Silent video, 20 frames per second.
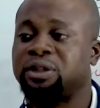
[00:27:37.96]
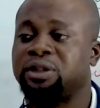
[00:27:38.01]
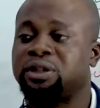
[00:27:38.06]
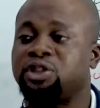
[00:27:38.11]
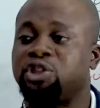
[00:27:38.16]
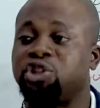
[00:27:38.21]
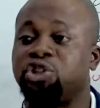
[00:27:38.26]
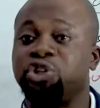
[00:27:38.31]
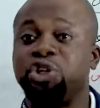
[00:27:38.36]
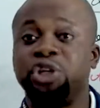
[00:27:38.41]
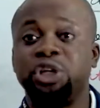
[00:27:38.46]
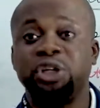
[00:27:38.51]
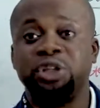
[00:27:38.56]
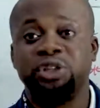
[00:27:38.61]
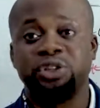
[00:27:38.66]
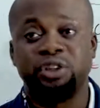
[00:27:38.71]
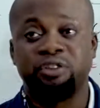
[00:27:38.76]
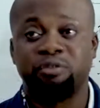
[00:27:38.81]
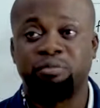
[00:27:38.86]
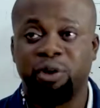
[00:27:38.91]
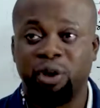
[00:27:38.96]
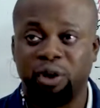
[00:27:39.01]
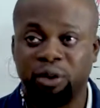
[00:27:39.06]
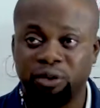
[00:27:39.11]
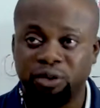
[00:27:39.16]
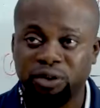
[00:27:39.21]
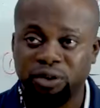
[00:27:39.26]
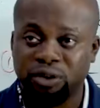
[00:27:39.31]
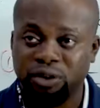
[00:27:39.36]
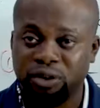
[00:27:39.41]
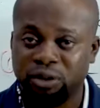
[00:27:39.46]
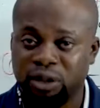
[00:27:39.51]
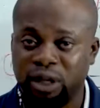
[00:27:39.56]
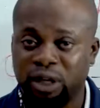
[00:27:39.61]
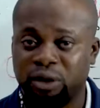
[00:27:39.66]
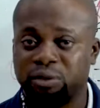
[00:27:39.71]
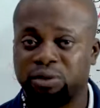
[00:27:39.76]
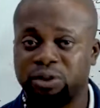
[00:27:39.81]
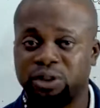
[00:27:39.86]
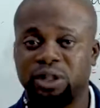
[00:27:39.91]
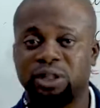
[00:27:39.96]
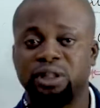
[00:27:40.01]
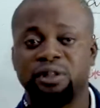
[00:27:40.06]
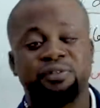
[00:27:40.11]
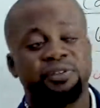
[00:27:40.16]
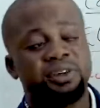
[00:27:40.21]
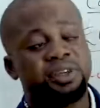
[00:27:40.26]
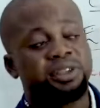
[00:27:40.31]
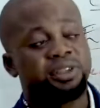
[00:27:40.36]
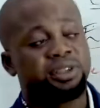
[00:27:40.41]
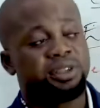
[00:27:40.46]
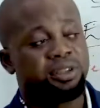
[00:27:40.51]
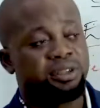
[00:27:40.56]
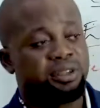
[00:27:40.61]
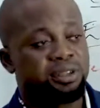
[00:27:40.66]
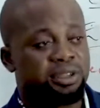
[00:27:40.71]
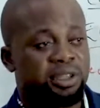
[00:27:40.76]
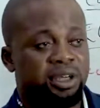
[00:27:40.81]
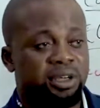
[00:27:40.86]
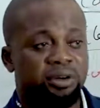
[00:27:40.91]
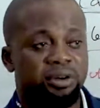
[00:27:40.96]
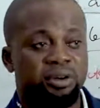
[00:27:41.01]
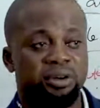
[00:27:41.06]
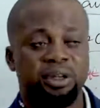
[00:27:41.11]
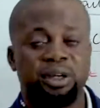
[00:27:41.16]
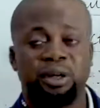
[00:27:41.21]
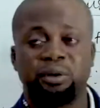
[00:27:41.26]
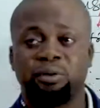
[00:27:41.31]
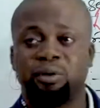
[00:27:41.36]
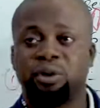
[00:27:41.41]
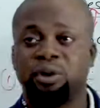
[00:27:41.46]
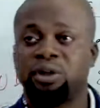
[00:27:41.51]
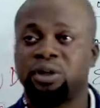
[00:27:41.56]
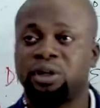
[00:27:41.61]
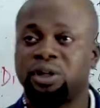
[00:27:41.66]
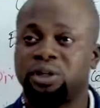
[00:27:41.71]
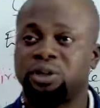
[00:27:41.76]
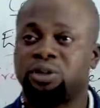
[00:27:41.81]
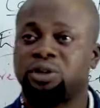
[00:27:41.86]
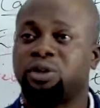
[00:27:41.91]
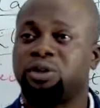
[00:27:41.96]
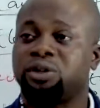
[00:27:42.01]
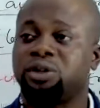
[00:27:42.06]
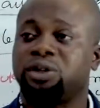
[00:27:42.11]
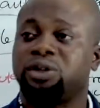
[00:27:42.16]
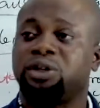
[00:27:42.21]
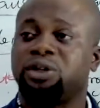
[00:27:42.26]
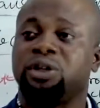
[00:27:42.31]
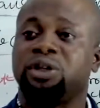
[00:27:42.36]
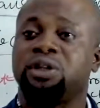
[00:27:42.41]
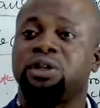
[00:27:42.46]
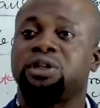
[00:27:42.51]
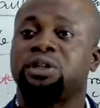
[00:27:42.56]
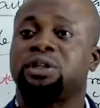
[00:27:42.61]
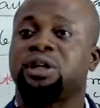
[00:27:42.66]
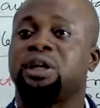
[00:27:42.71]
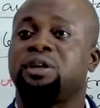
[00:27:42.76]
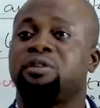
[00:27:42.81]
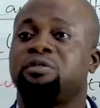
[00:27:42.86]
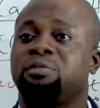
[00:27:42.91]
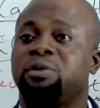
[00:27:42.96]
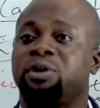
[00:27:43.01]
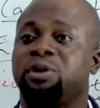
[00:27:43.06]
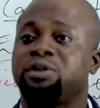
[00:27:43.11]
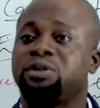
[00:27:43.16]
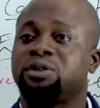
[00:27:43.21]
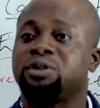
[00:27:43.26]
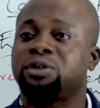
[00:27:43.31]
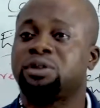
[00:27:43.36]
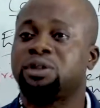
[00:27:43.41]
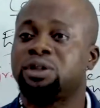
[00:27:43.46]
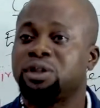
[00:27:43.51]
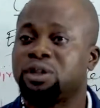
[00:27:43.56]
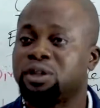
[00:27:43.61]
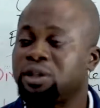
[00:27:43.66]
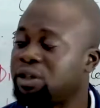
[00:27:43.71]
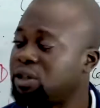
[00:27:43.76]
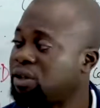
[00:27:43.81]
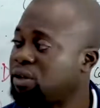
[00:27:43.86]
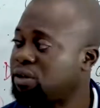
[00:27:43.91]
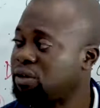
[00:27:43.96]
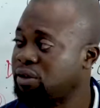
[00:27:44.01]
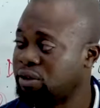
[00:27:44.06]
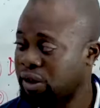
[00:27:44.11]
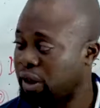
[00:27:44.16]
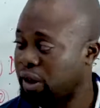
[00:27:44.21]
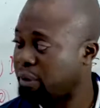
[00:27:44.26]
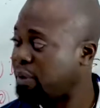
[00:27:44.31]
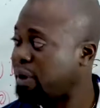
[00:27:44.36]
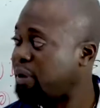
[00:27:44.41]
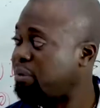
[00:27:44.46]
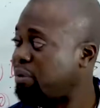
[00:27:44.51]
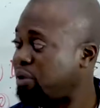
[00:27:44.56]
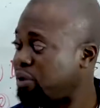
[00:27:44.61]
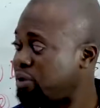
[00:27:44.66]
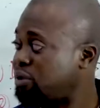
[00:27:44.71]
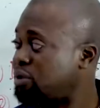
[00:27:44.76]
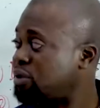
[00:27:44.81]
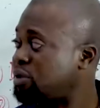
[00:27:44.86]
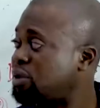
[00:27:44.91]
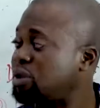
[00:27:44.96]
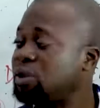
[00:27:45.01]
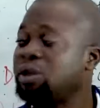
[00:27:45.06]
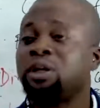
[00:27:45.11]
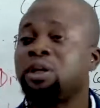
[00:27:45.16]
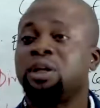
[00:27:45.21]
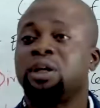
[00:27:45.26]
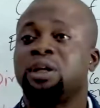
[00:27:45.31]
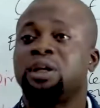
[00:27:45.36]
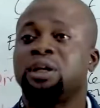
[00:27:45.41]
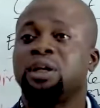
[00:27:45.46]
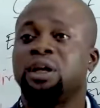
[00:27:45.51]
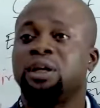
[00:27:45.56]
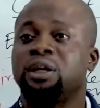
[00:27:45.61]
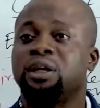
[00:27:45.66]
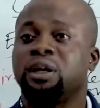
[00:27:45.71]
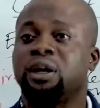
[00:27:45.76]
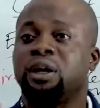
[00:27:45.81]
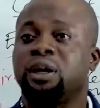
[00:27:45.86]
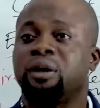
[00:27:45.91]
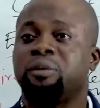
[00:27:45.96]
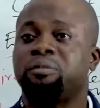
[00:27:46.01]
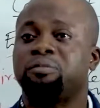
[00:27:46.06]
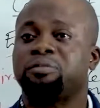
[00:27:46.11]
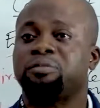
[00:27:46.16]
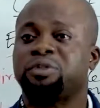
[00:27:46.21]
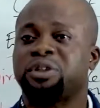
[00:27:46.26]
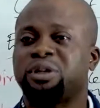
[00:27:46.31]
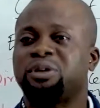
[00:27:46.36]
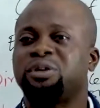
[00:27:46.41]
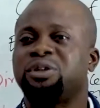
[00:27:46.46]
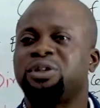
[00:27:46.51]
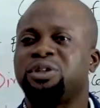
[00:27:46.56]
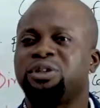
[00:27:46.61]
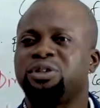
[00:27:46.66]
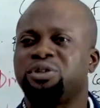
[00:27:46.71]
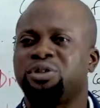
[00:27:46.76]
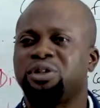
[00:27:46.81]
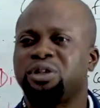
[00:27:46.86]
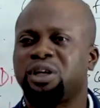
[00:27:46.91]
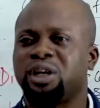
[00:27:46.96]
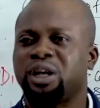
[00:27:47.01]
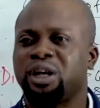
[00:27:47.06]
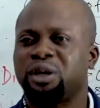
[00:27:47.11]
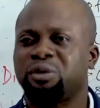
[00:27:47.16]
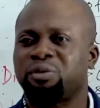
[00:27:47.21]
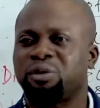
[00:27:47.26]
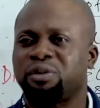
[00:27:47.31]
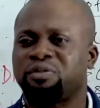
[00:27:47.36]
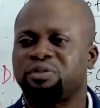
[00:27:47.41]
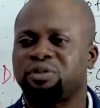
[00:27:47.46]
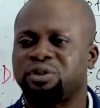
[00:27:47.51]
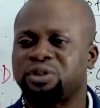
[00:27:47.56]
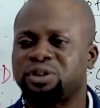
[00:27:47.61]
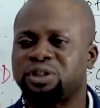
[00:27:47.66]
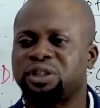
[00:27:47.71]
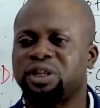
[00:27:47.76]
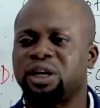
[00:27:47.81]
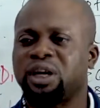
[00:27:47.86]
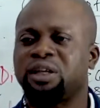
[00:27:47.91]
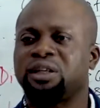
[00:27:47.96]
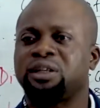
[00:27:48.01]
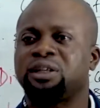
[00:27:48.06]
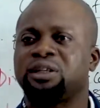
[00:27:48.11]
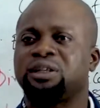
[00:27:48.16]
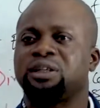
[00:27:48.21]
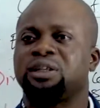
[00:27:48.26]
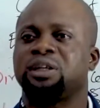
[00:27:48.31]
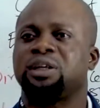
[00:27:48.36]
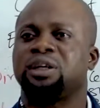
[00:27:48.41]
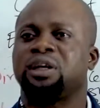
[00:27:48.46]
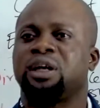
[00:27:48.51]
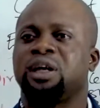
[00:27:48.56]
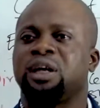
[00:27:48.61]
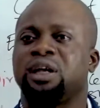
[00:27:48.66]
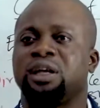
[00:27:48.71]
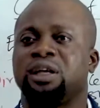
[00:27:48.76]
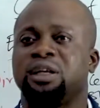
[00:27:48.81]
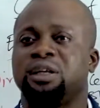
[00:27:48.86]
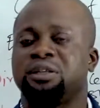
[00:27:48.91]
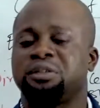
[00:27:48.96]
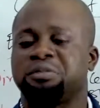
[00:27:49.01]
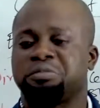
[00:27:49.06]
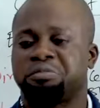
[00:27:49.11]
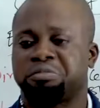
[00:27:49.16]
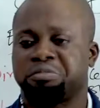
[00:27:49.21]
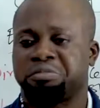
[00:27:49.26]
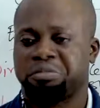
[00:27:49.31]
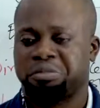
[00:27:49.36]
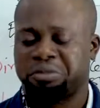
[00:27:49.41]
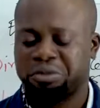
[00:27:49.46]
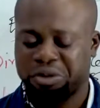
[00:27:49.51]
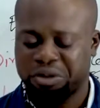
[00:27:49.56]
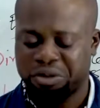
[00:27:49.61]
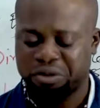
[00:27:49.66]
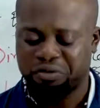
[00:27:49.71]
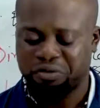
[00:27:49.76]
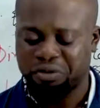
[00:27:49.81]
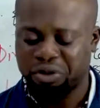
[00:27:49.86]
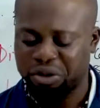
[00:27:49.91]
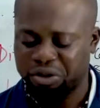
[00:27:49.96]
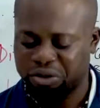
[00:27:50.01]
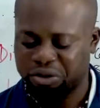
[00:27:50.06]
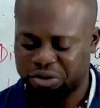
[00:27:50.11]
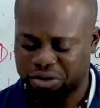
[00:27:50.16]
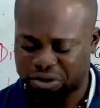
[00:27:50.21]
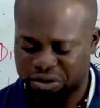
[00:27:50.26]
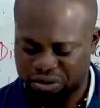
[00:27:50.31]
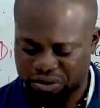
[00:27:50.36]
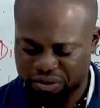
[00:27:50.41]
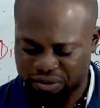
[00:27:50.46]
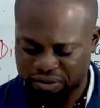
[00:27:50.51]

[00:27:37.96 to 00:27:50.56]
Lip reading: degrees of burns, like we say the first degree, second, and what? Third degree kind of burns, thermal burns. Then secondary injury, like we have considered early, and of course,